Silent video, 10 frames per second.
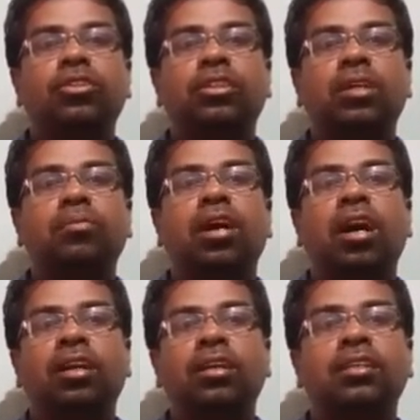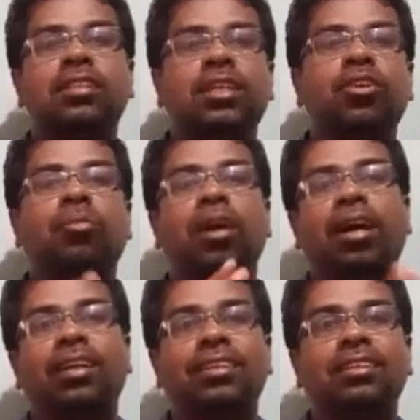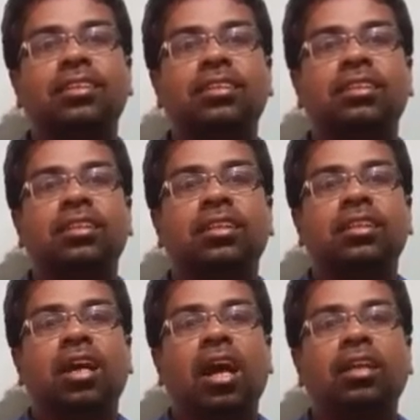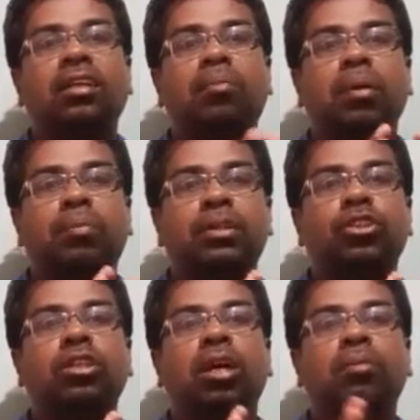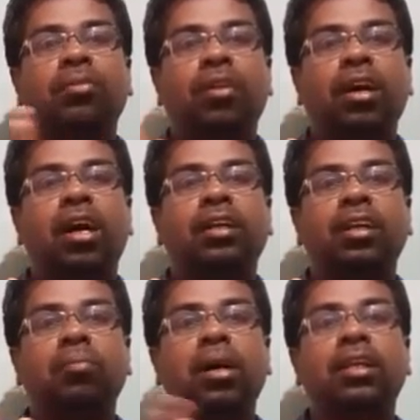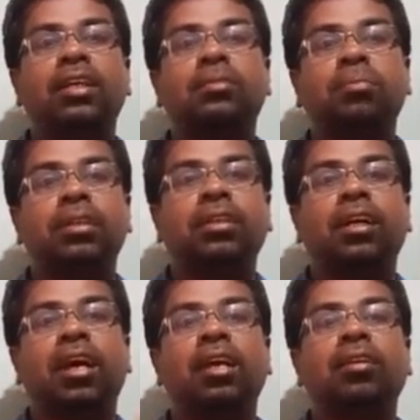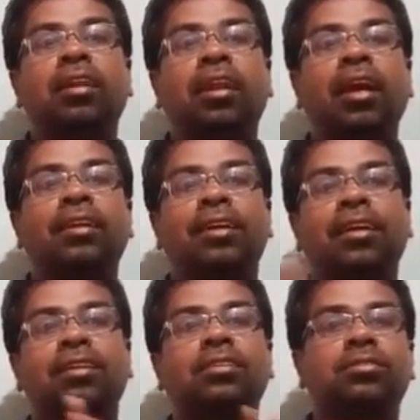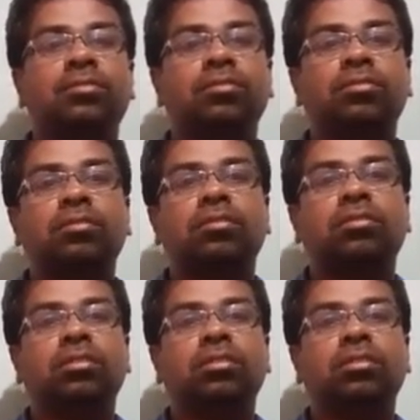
Then we should keep the audience in our mind. And the purpose should not be forgotten by the speaker and writer.